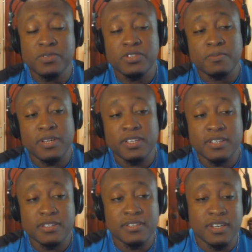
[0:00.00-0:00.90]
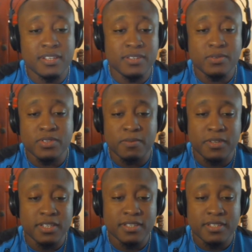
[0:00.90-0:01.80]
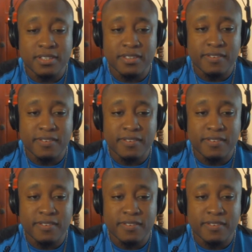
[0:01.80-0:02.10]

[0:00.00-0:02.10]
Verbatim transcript: do something like this. I need to do something like this.